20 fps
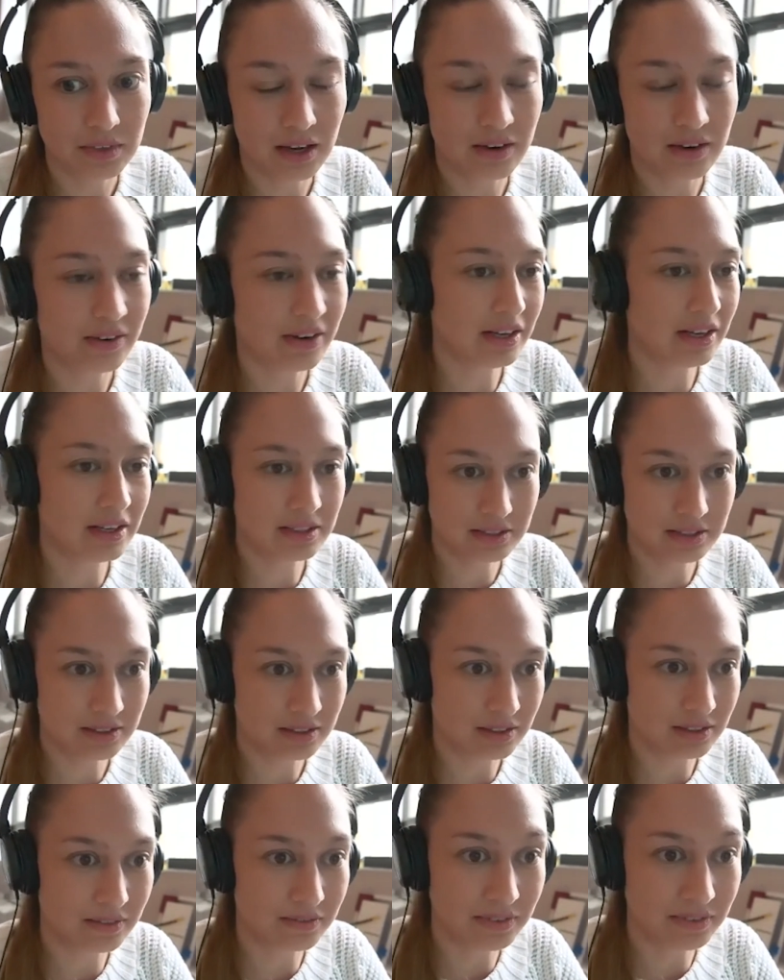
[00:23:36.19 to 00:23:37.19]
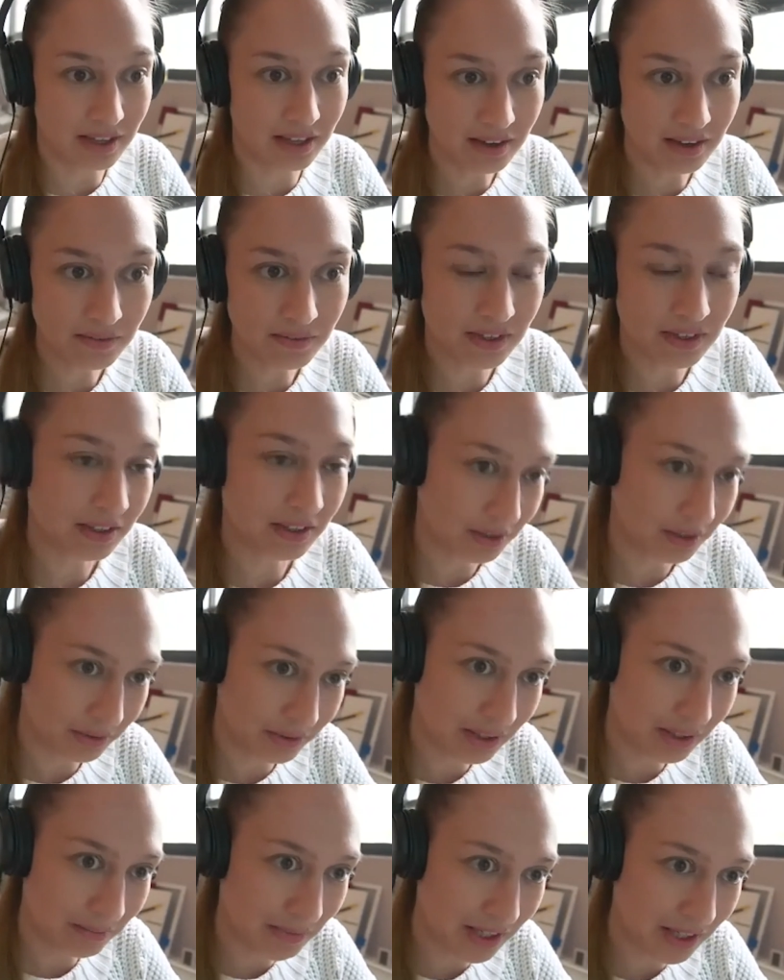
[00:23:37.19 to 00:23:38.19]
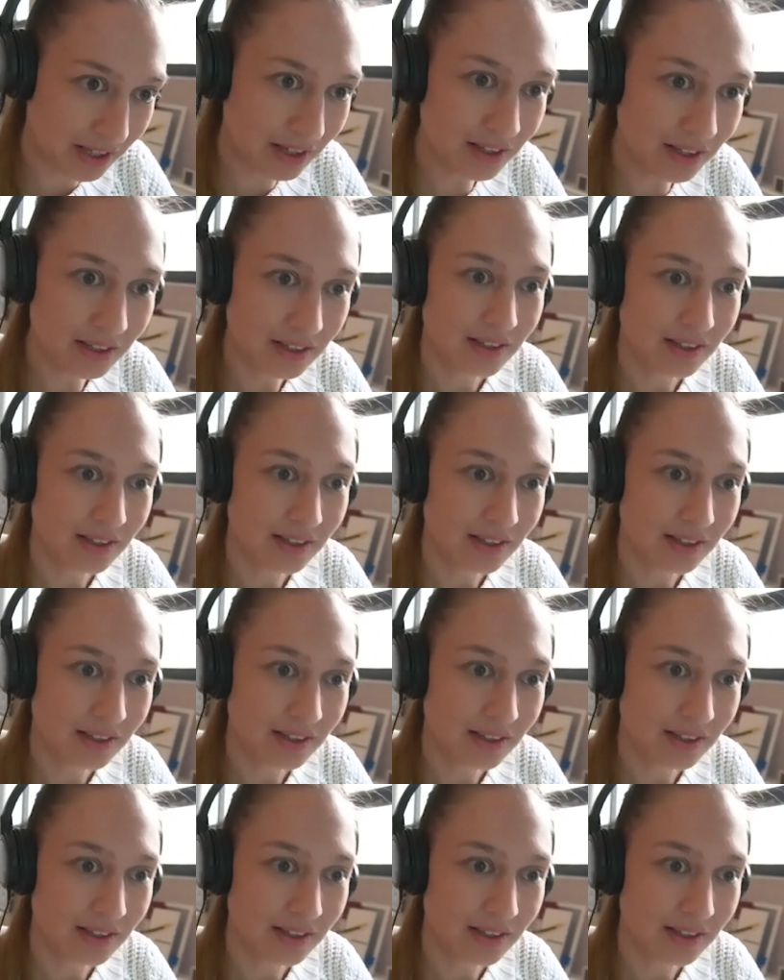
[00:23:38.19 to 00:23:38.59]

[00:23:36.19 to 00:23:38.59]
areas of life, including media.